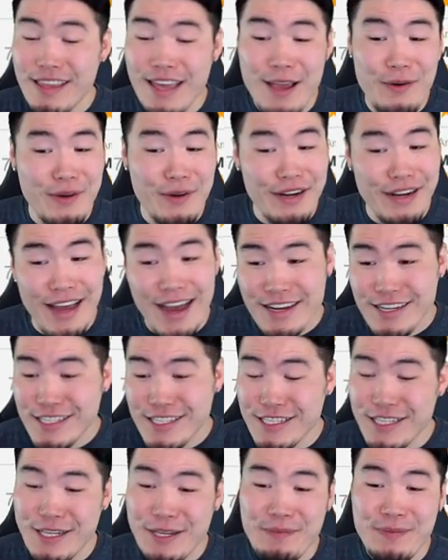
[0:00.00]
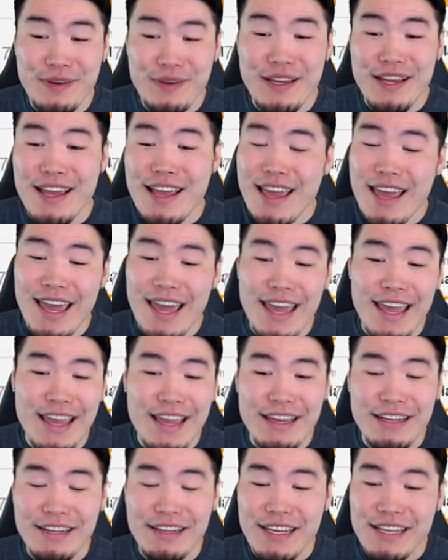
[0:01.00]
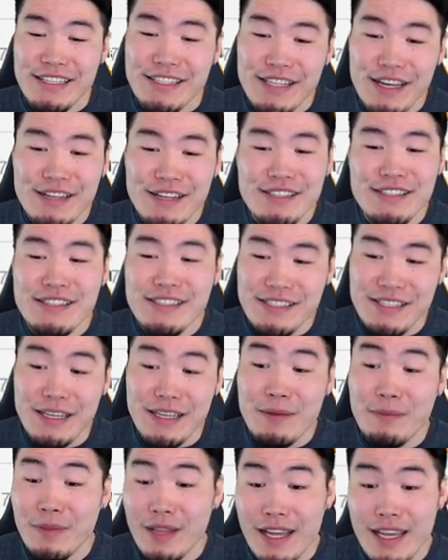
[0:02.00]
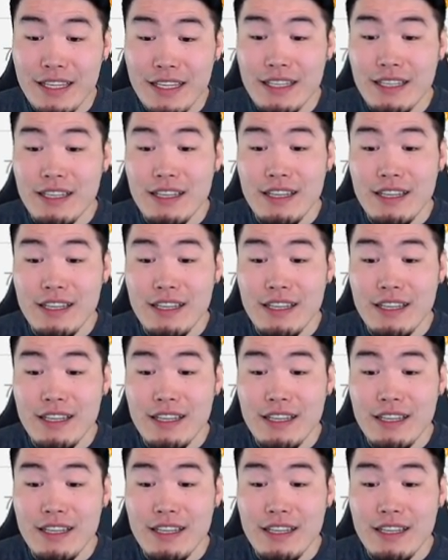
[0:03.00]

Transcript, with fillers: They were not cheap, and it doesn't seem like